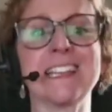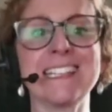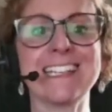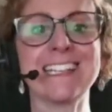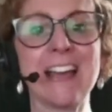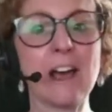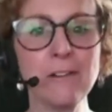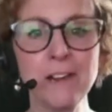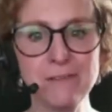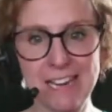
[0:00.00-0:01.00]
until that
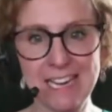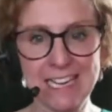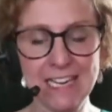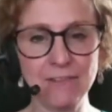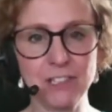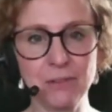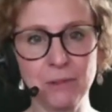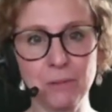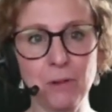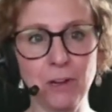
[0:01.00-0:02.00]
only really leaves you
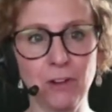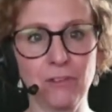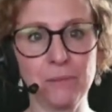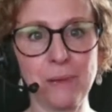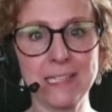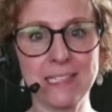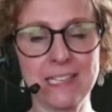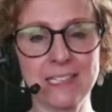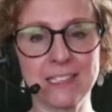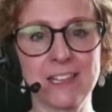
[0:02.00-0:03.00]
with one lawful
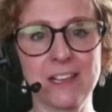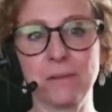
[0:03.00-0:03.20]
basis,